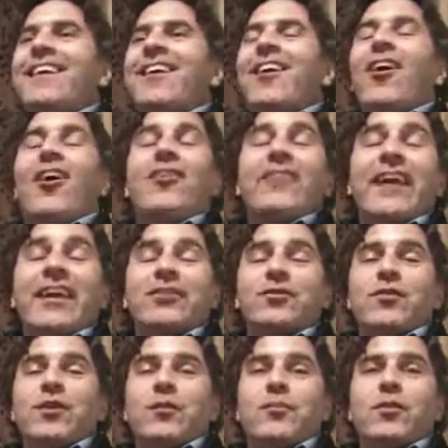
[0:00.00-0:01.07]

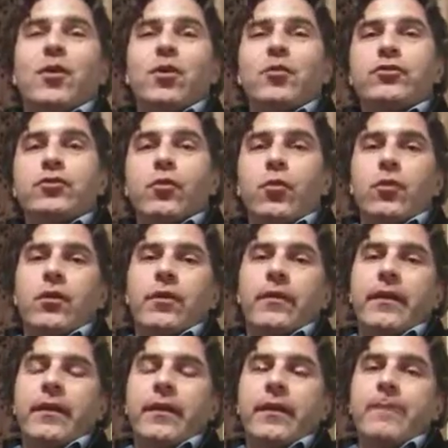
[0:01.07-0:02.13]
all-natural approach or
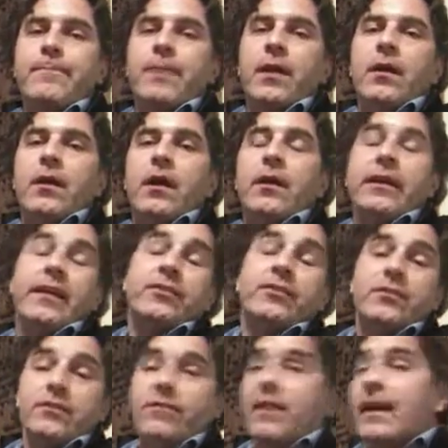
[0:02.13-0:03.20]
the
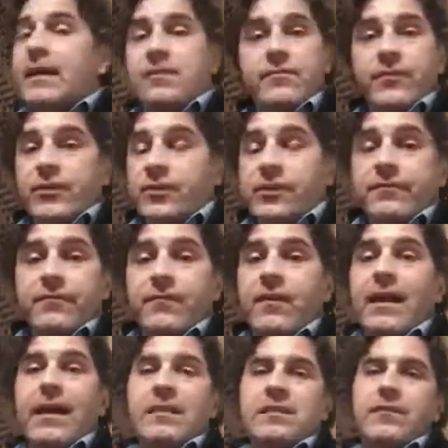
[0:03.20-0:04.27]
Eastern philosophy or different
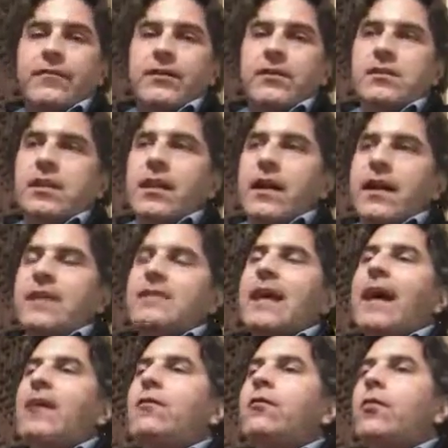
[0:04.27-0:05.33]
philosophies is
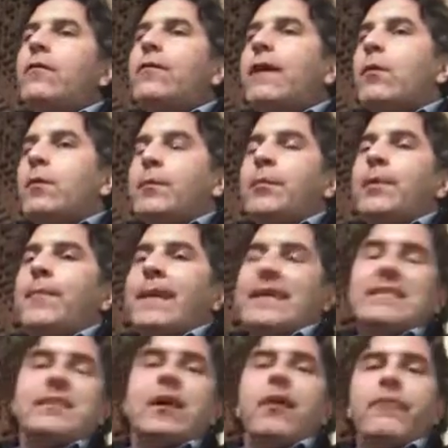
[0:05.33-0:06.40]
I don't know if I would put
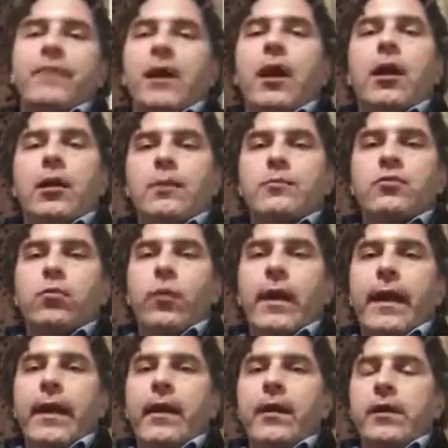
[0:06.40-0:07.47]
myself in harm's
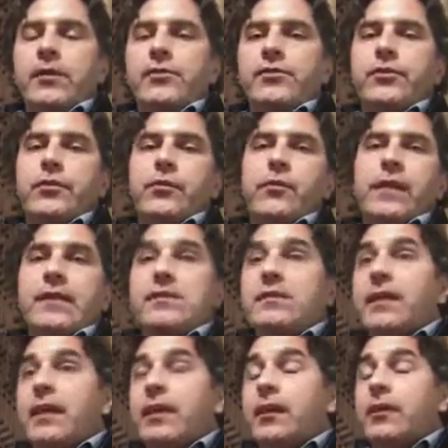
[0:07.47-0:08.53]
way to, let's
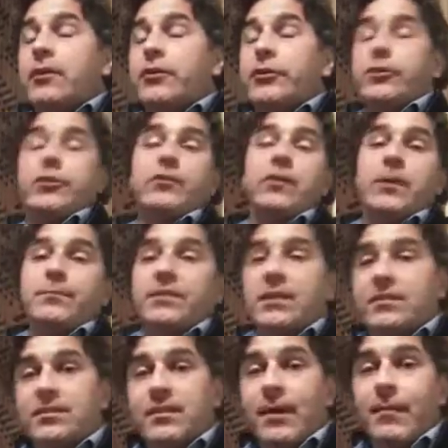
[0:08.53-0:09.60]
say, cure an
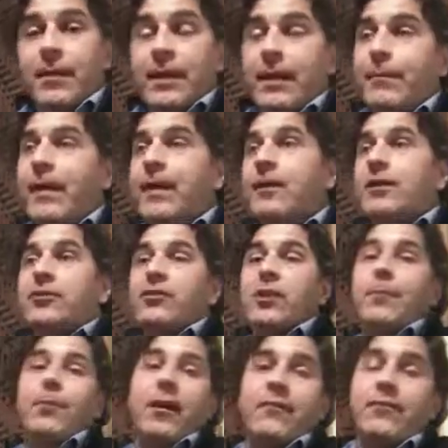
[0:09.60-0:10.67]
upset stomach. I'm not going to
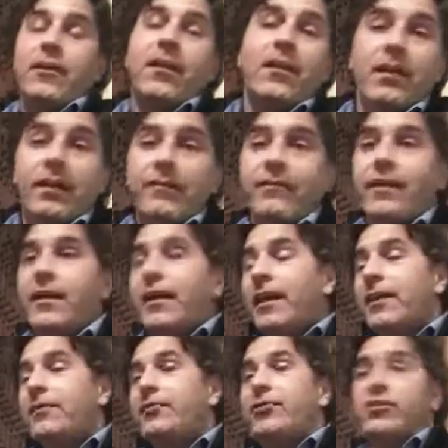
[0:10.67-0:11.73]
jump off a cliff
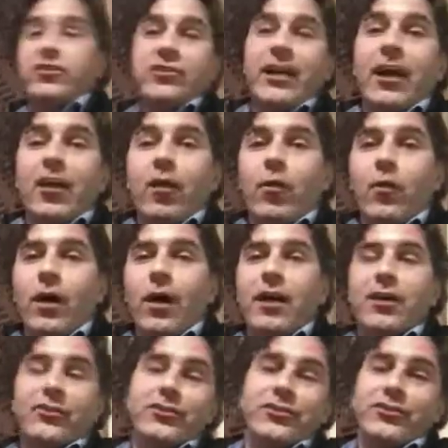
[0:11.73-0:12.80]
into shallow
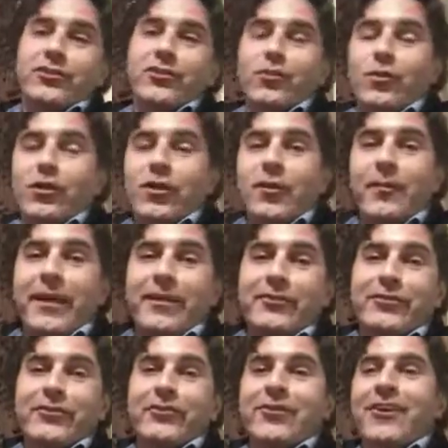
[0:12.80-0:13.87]
water just in order to make
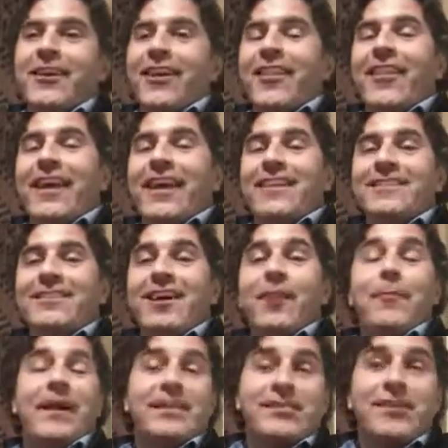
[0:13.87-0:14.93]
sure that
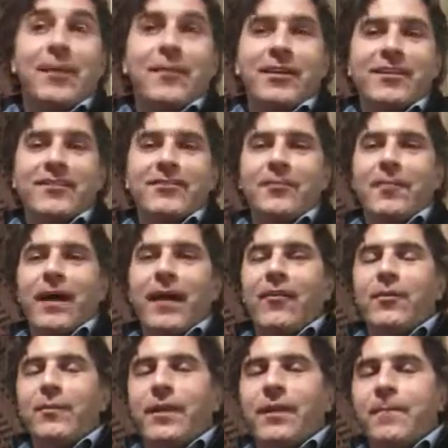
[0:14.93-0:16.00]
my stomach doesn't
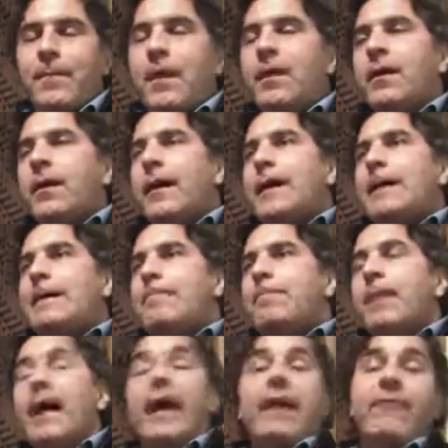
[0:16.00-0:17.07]
bother me.
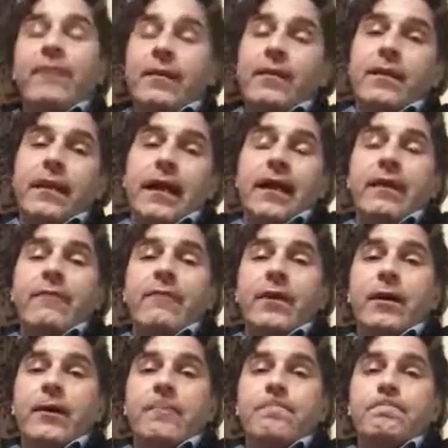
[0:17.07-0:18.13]
I have
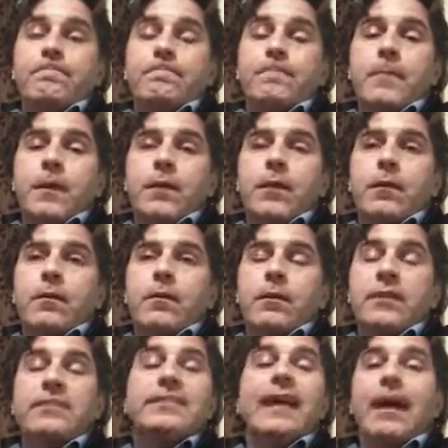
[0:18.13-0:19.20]

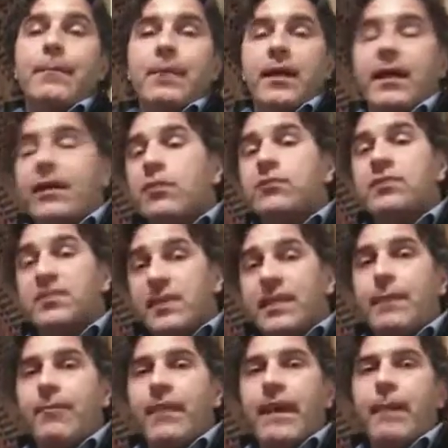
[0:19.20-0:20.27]
insomnia. I don't
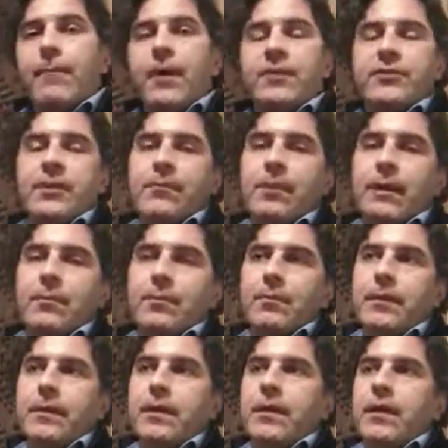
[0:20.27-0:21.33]
sleep that much. I
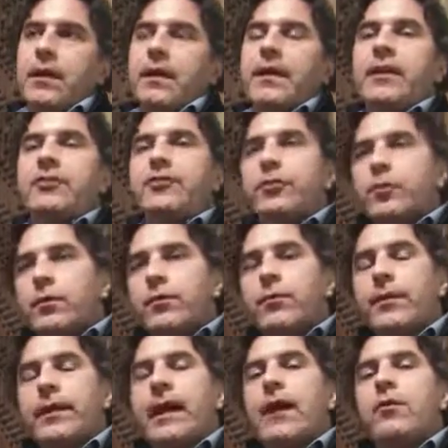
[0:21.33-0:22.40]
probably get 2 or
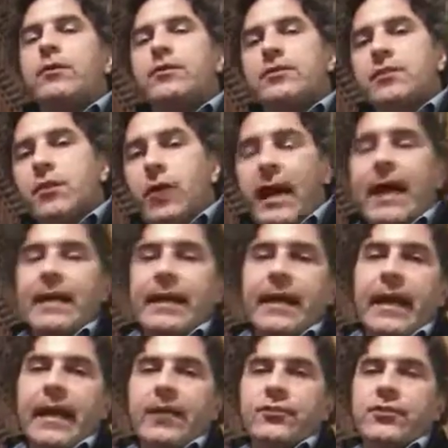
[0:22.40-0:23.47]
3 hours on
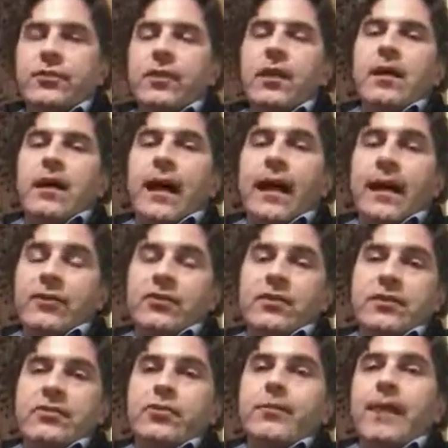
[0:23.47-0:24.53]
occasion. I
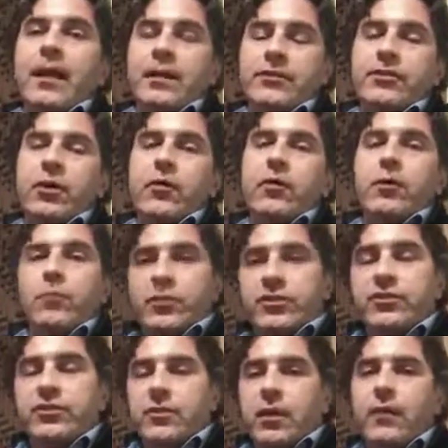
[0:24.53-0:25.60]
actually do melatonin, which
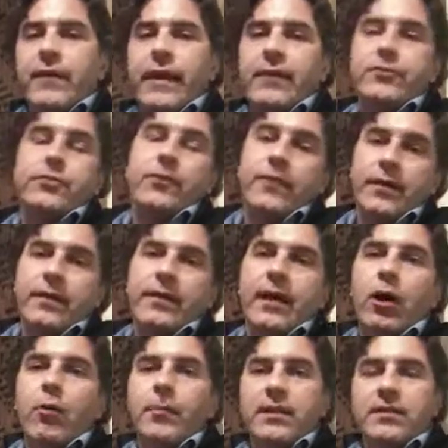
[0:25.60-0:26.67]
is an all-natural thing to
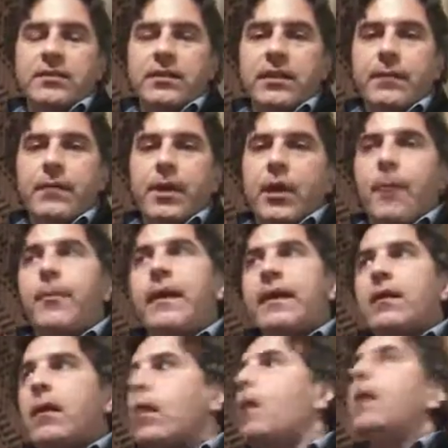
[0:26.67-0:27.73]
help me sleep, but
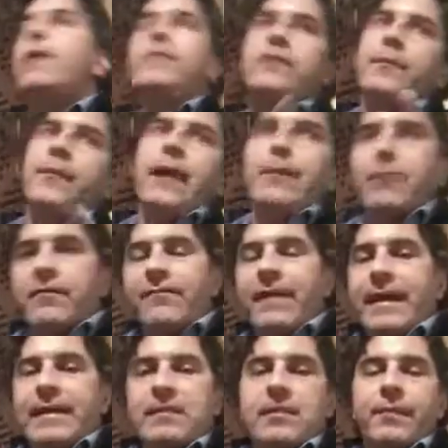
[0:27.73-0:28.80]
I'd love to be able to
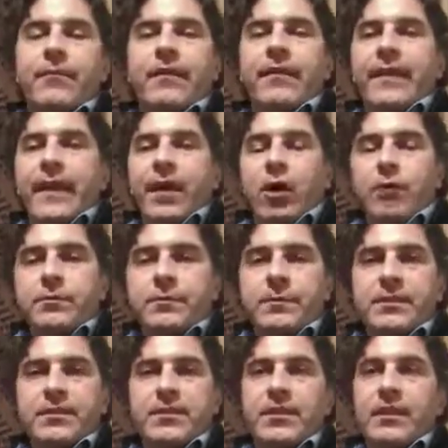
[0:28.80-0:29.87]
find something that helps me
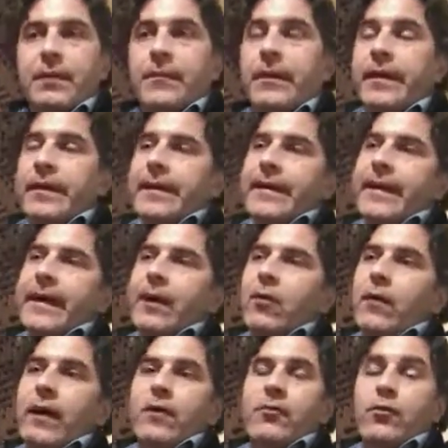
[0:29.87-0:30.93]
sleep. Now,
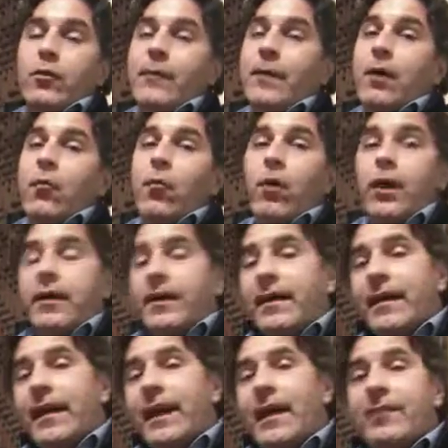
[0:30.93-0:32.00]
I don't know about walking
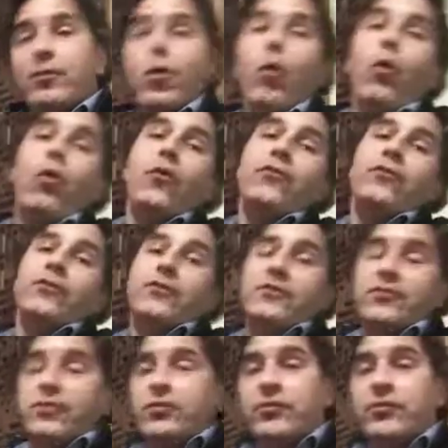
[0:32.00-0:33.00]
on hot coals or